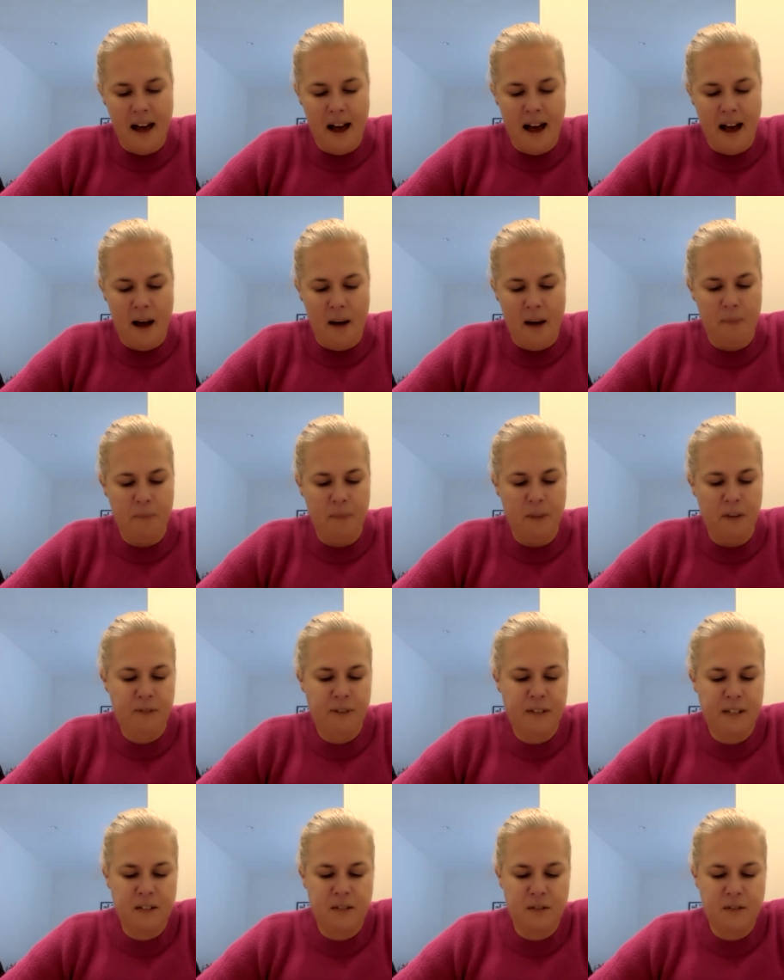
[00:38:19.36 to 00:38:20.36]

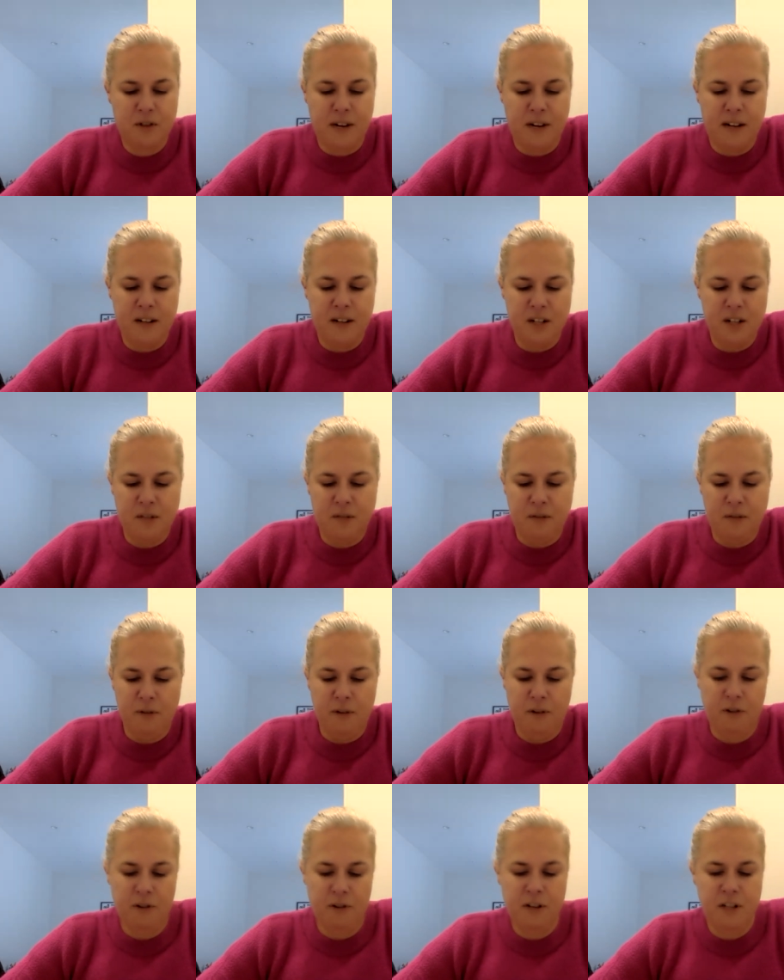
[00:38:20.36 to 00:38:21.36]
effective strategies for
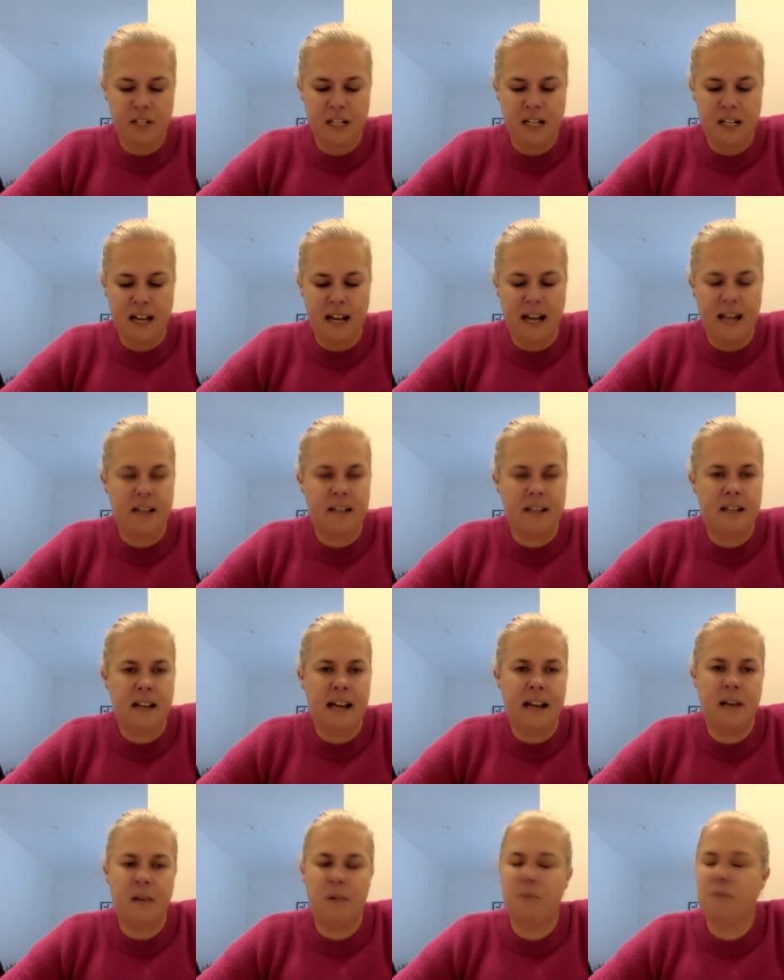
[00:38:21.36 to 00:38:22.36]
recruiting and
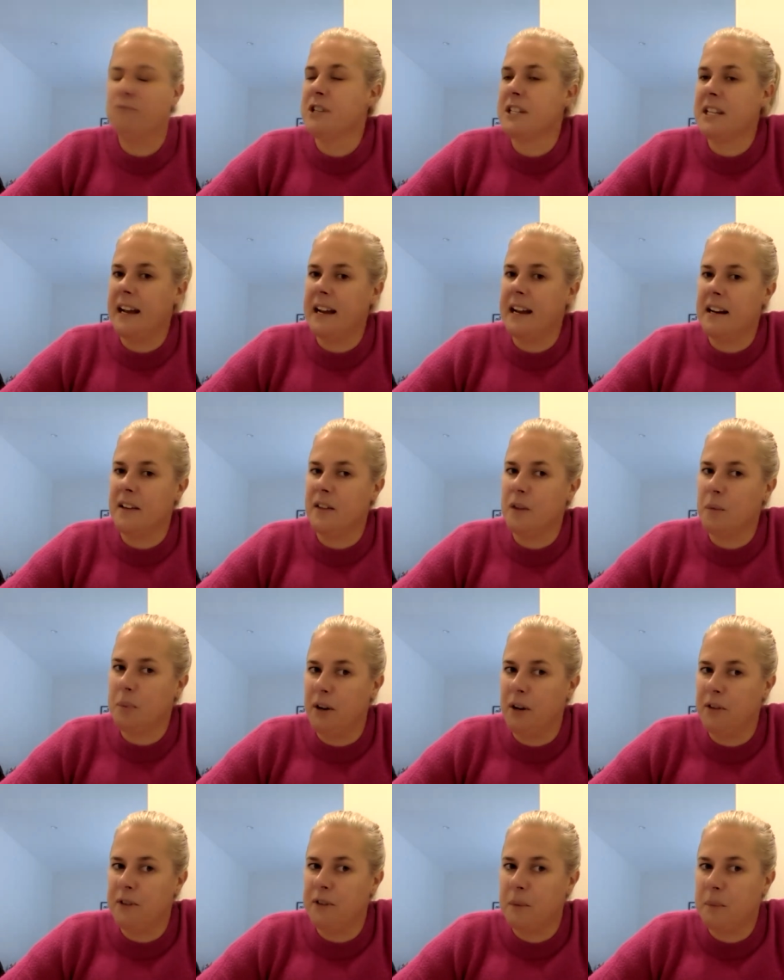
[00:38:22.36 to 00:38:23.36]
retaining the
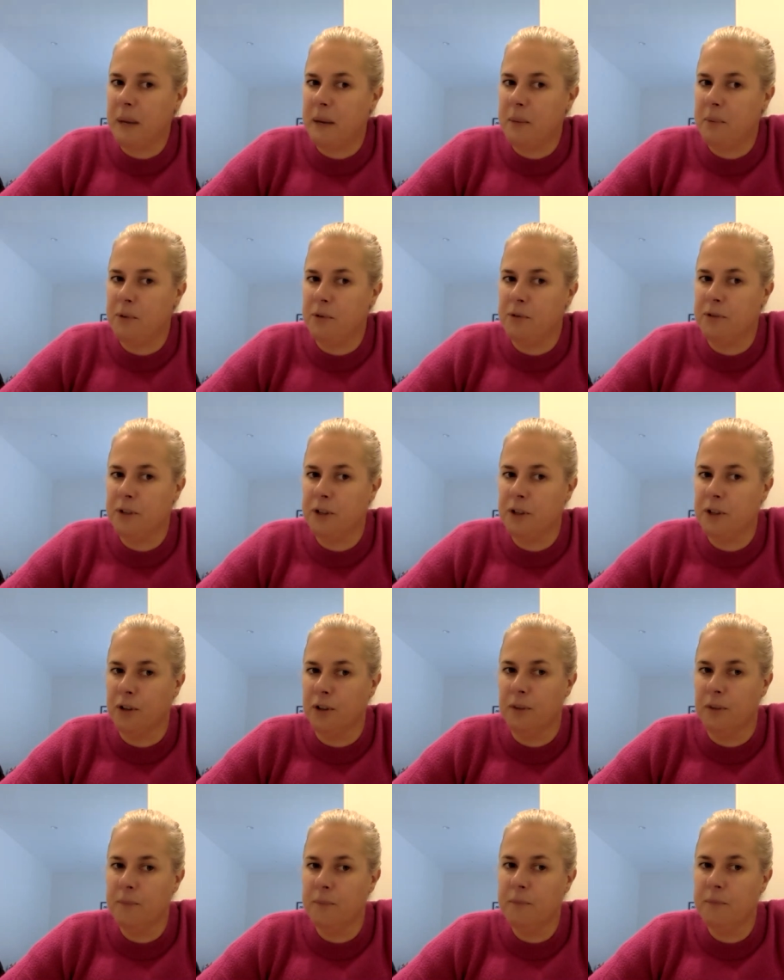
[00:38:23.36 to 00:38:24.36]
perfect people for
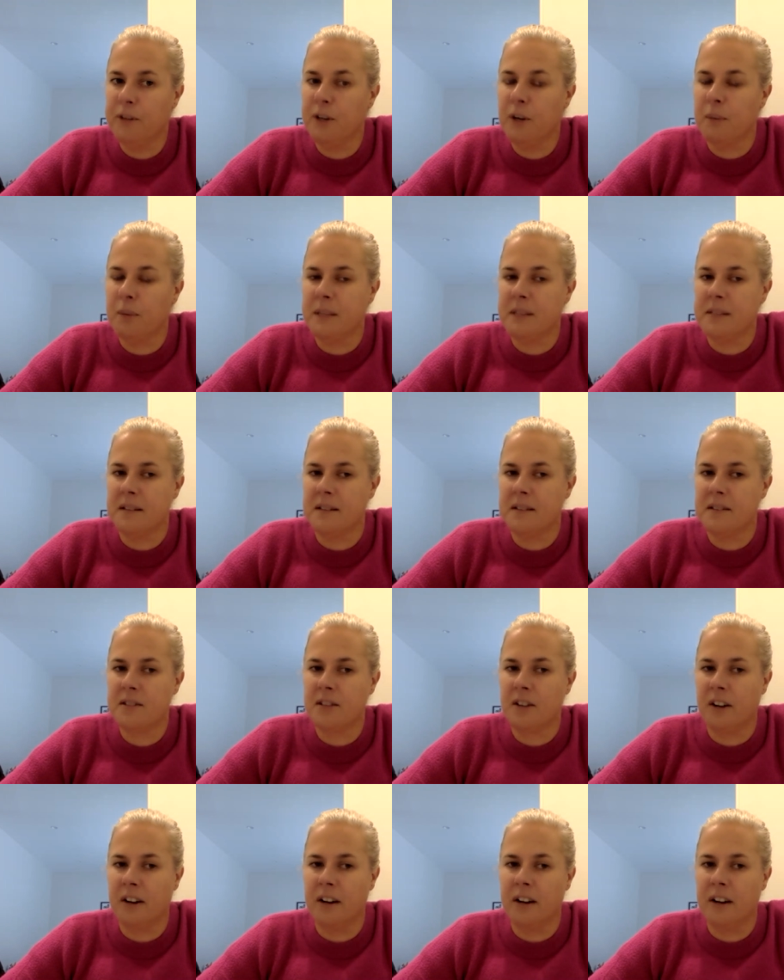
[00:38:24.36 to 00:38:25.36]
your business.
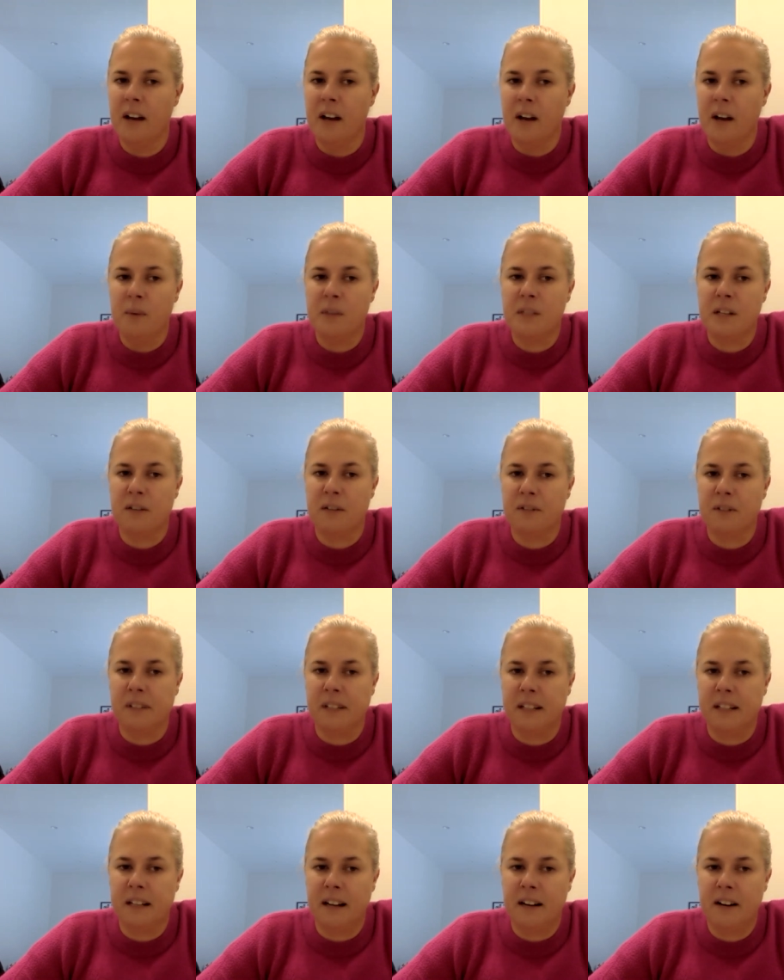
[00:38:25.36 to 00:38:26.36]
So we
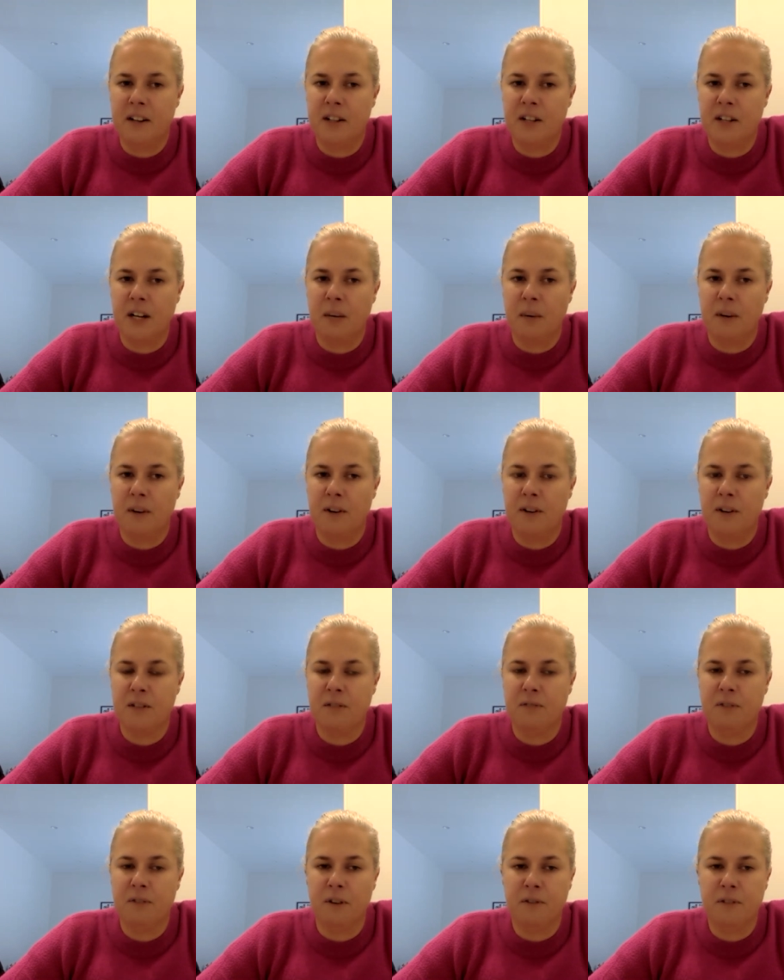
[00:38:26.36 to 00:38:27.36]
definitely encourage anyone who's
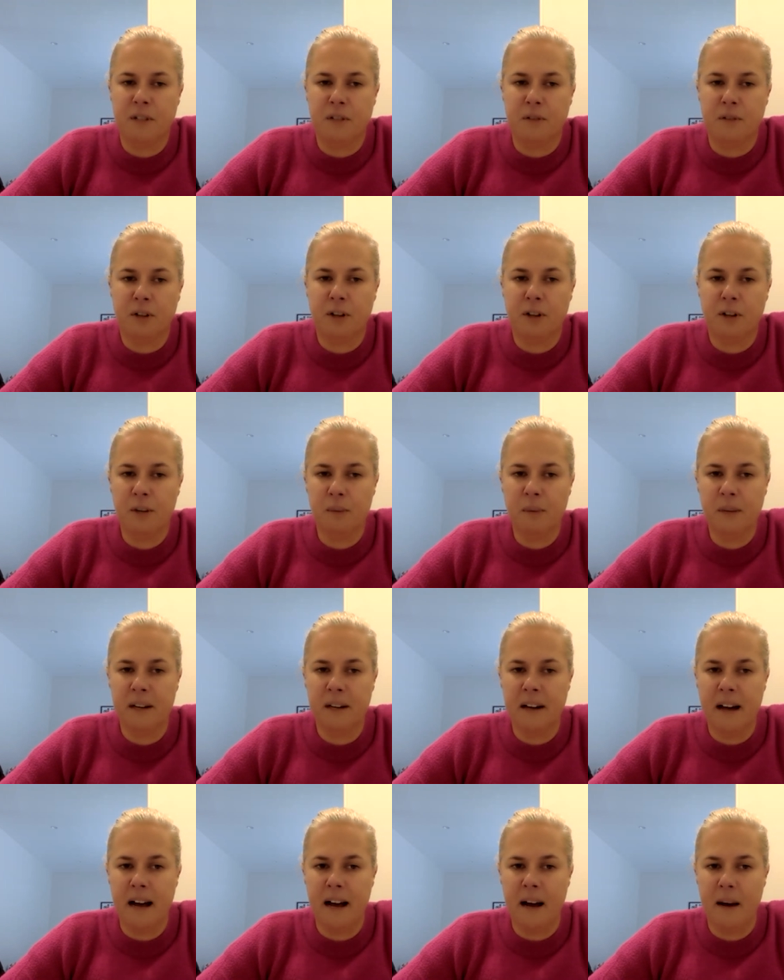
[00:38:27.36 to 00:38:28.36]
involved in recruitment
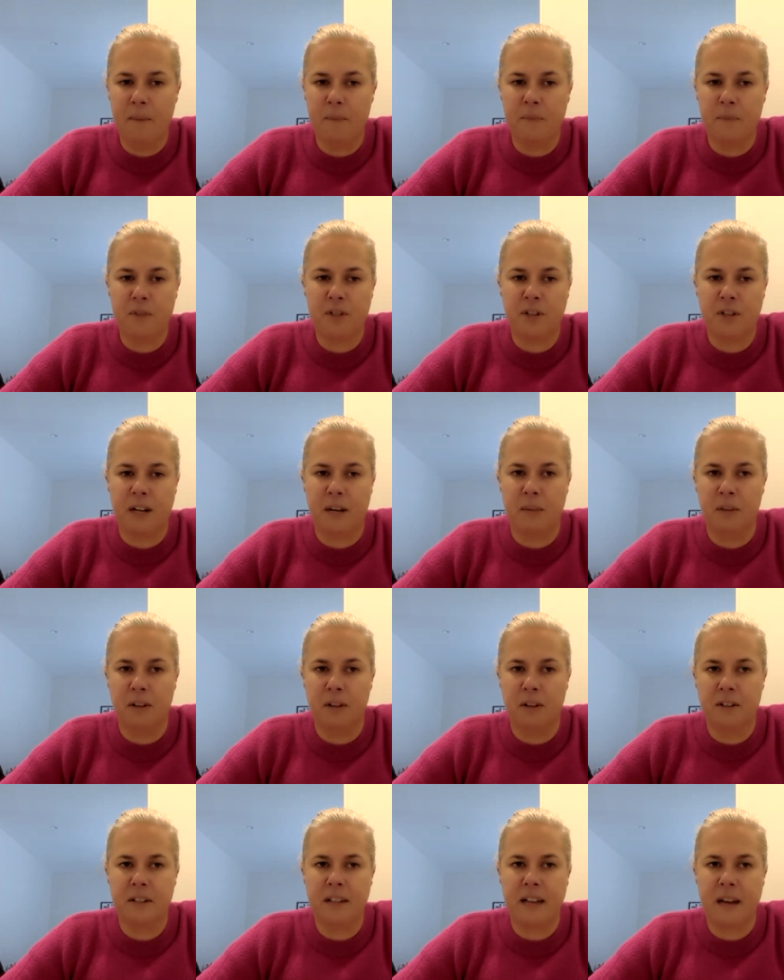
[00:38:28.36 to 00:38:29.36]
to come
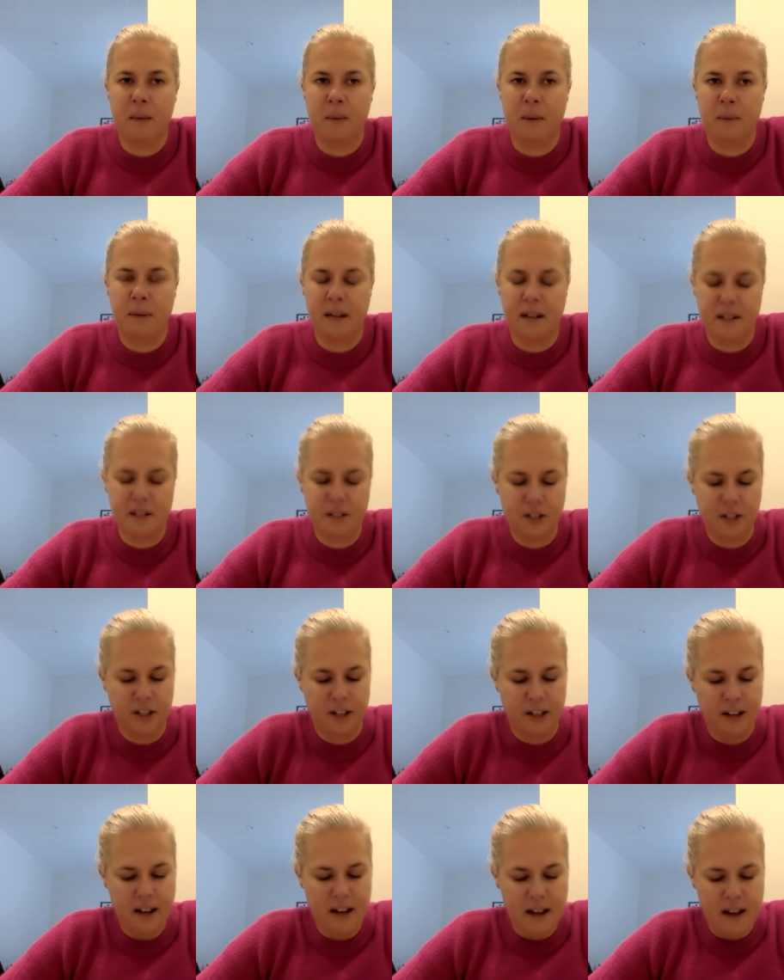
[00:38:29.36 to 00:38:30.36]
along to that webinar
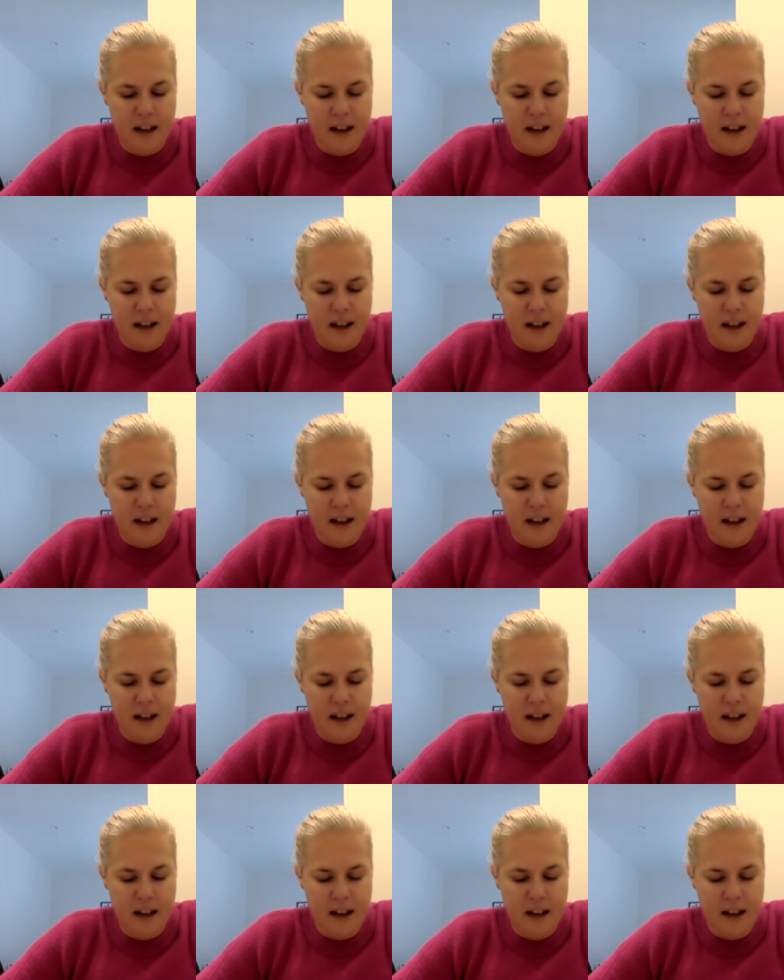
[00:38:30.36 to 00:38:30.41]
too.